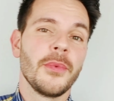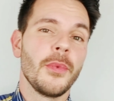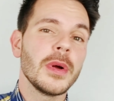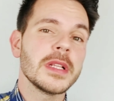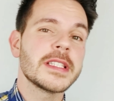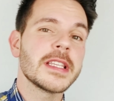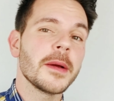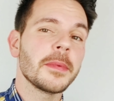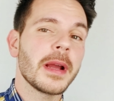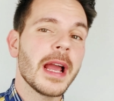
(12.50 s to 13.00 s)

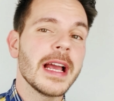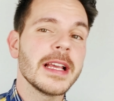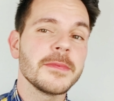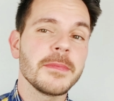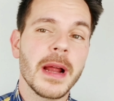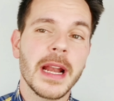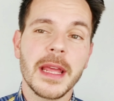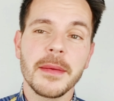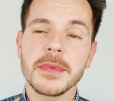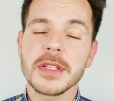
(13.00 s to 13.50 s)
What's up guys,
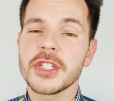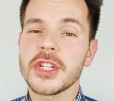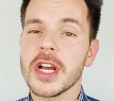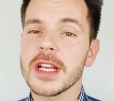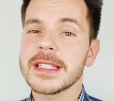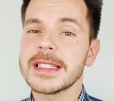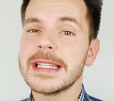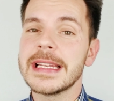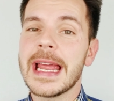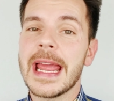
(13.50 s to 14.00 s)
my name is
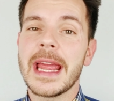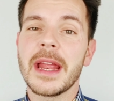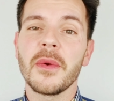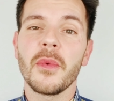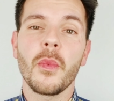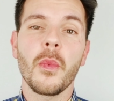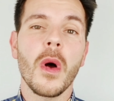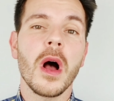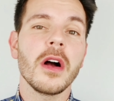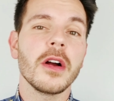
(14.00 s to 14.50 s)
Justin
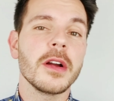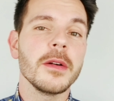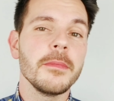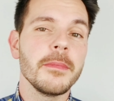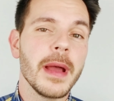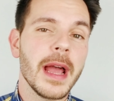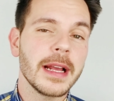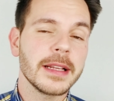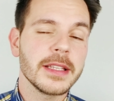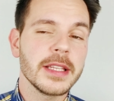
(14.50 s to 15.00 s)
and
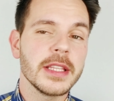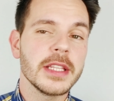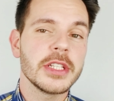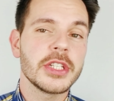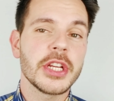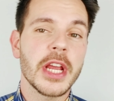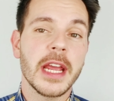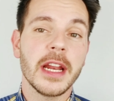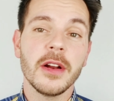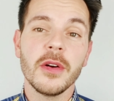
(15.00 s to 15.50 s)
welcome back to the
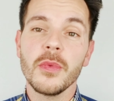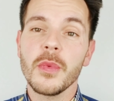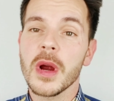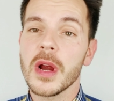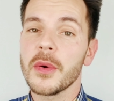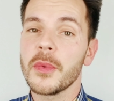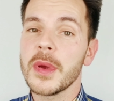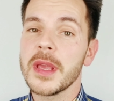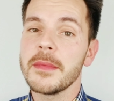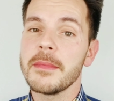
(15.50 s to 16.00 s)
channel
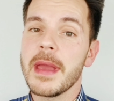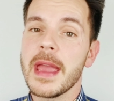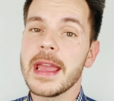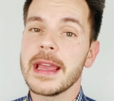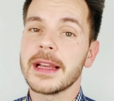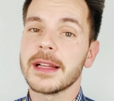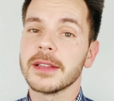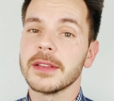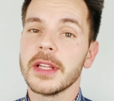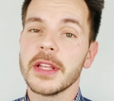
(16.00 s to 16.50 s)
where we
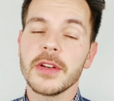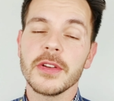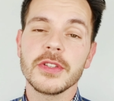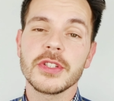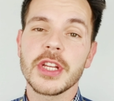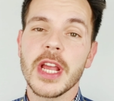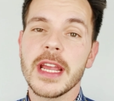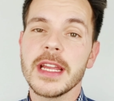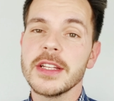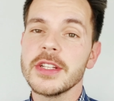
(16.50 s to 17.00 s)
make little
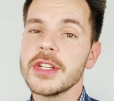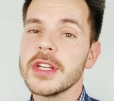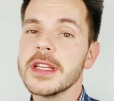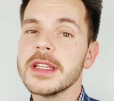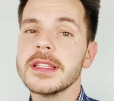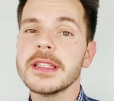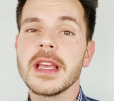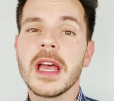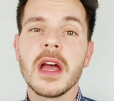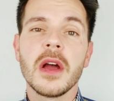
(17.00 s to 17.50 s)

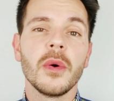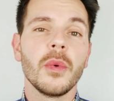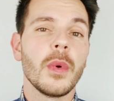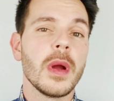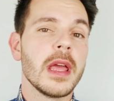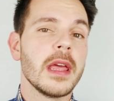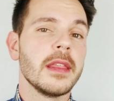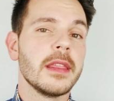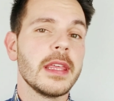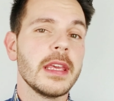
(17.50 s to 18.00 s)
changes
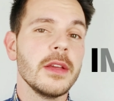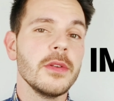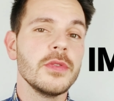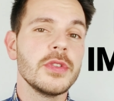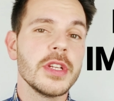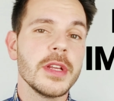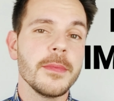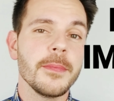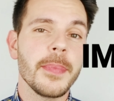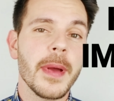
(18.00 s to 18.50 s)
with
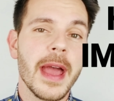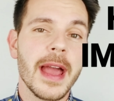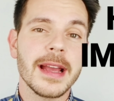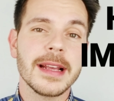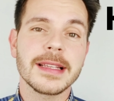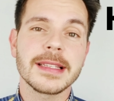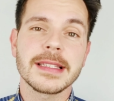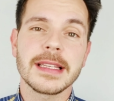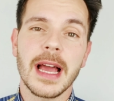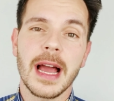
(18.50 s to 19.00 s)
huge
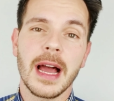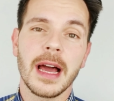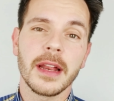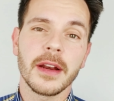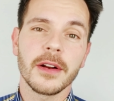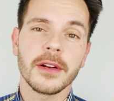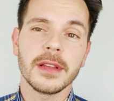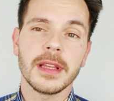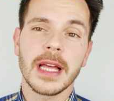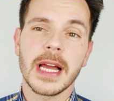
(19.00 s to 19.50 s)
impacts
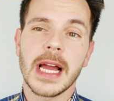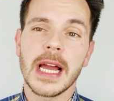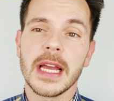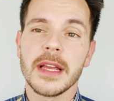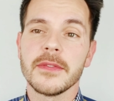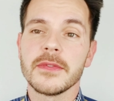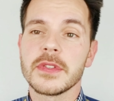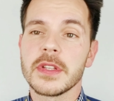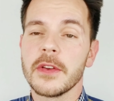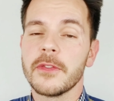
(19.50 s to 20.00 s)
on our
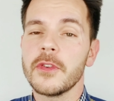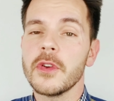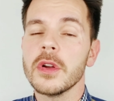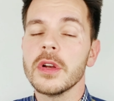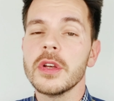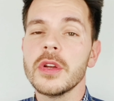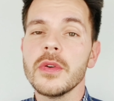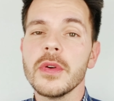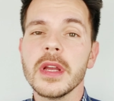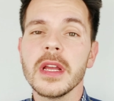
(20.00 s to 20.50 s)
lives. If
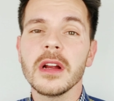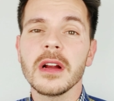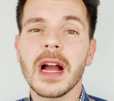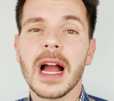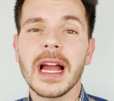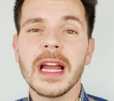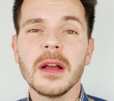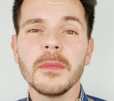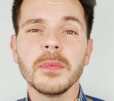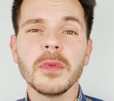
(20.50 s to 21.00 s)
you're new here,
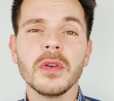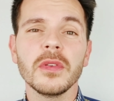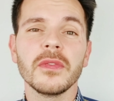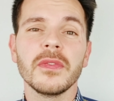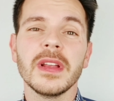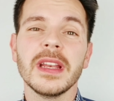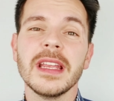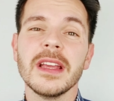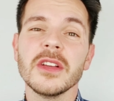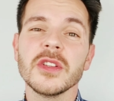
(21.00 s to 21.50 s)
I upload
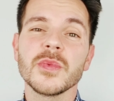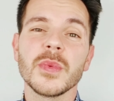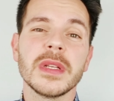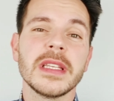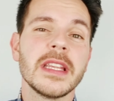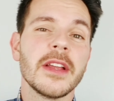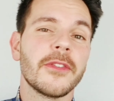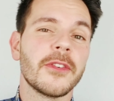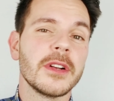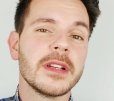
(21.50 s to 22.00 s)
videos
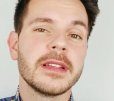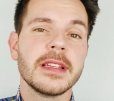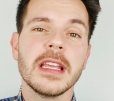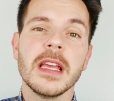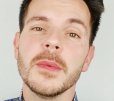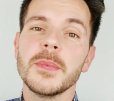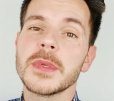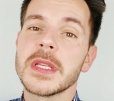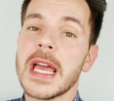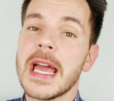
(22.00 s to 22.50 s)
with different
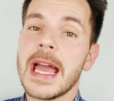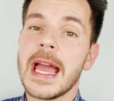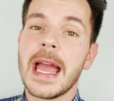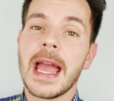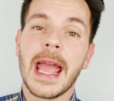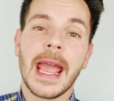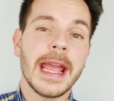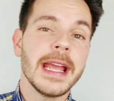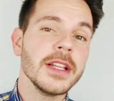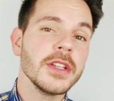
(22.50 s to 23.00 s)
tips
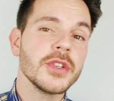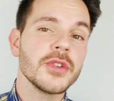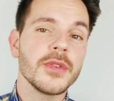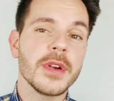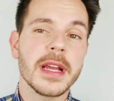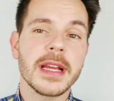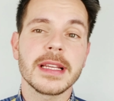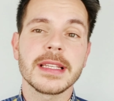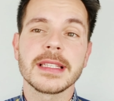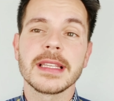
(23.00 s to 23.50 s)
and
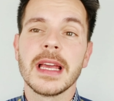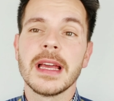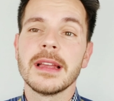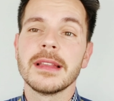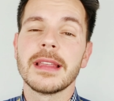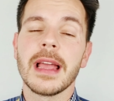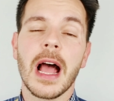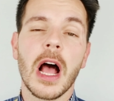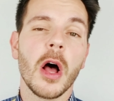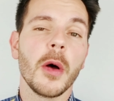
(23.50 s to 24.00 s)
tricks
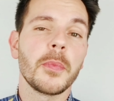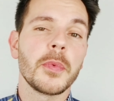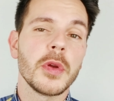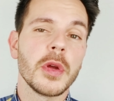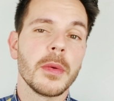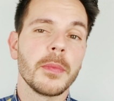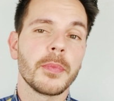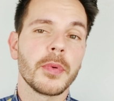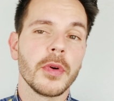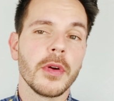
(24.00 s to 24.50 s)
to help
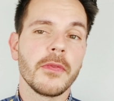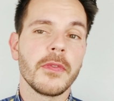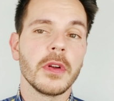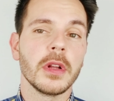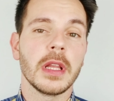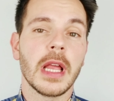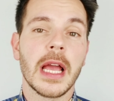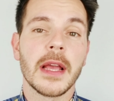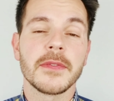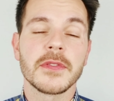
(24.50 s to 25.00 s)
you improve
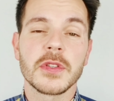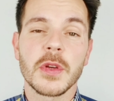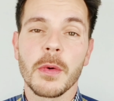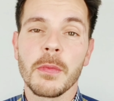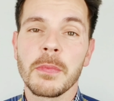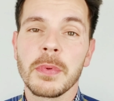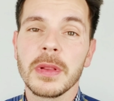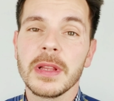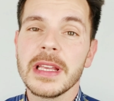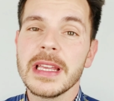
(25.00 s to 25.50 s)
your life,
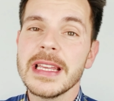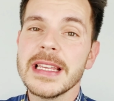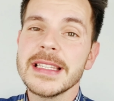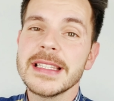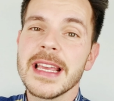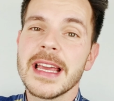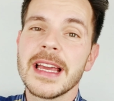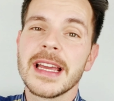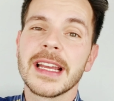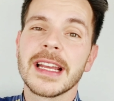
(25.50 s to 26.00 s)
so
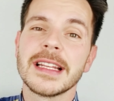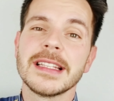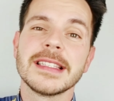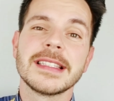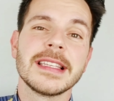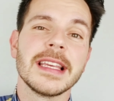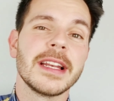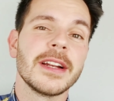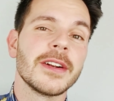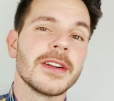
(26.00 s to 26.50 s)
please
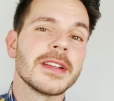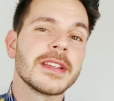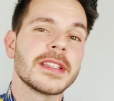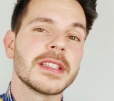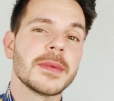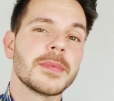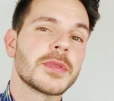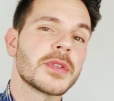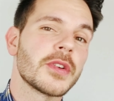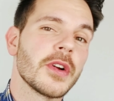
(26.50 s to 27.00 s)
consider
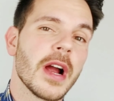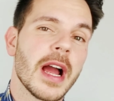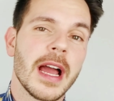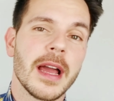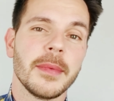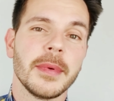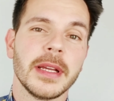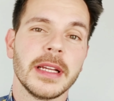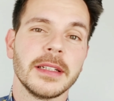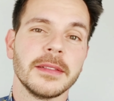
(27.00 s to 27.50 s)

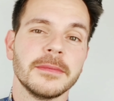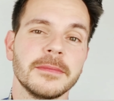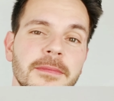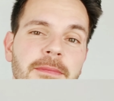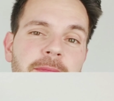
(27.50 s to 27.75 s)
subscribing.